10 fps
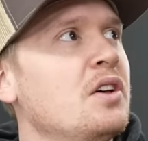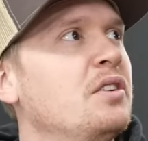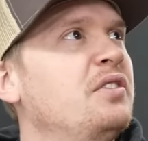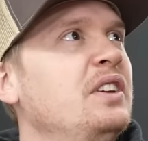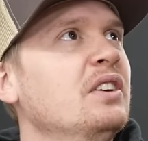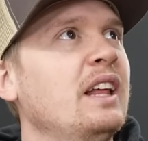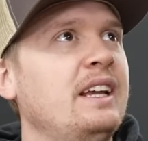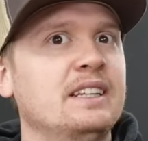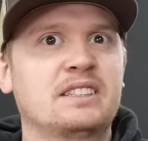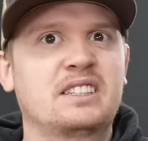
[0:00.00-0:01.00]
feel
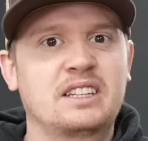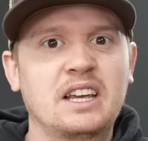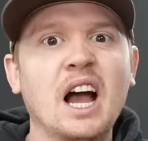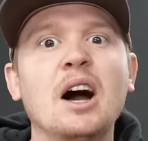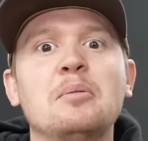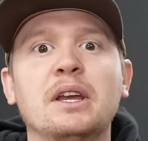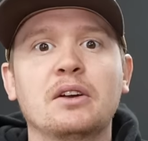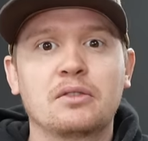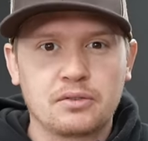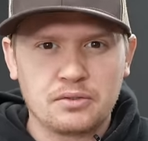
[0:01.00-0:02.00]
like it's
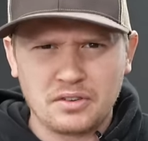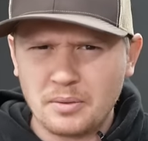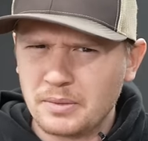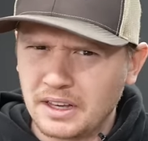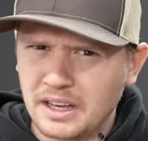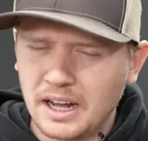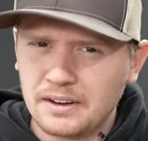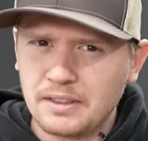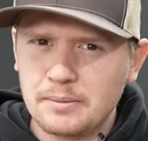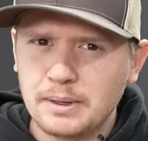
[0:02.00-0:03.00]
coming from the gut,
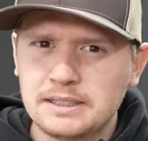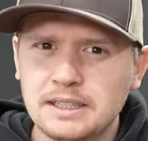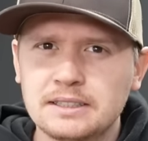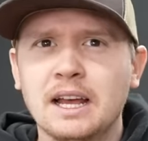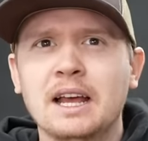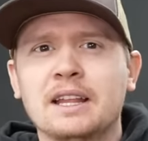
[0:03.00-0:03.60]
if that makes sense.